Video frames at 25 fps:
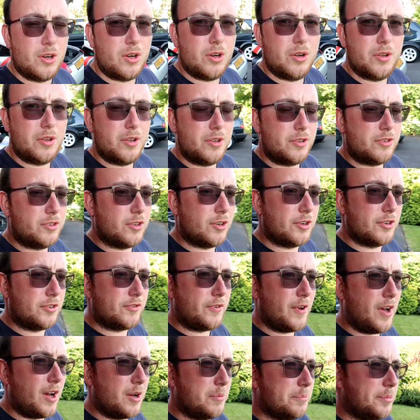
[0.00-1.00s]
all the
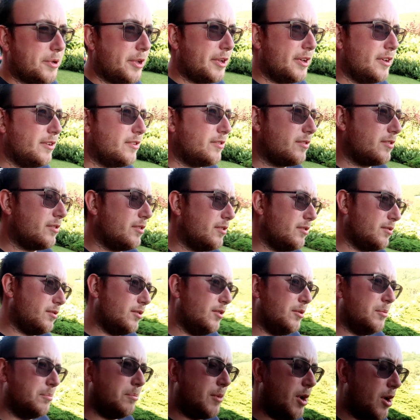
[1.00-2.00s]
Touristenfahrten police
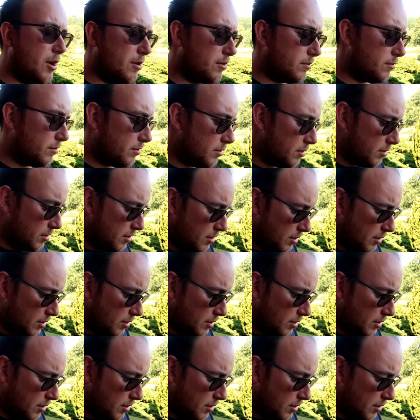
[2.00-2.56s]
moan.